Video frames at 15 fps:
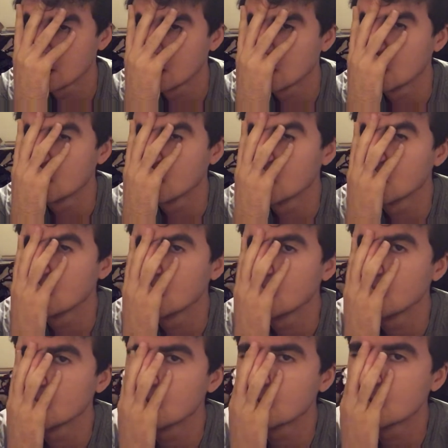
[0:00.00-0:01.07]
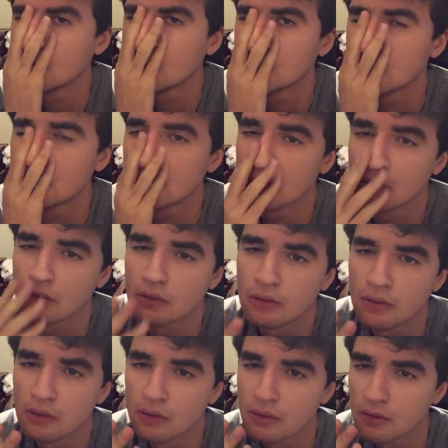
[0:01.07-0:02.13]
and languages,
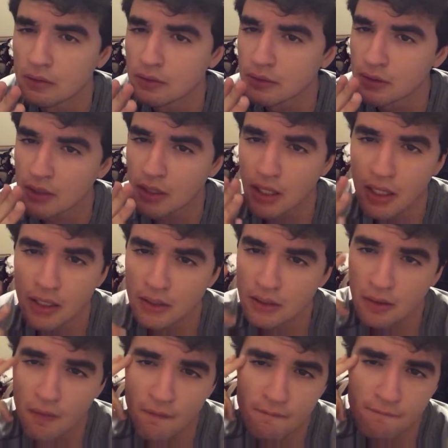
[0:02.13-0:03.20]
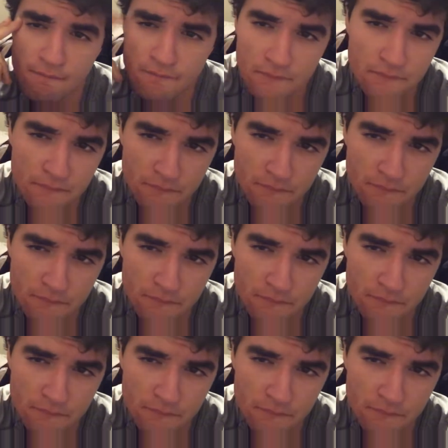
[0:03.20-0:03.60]
English, but I was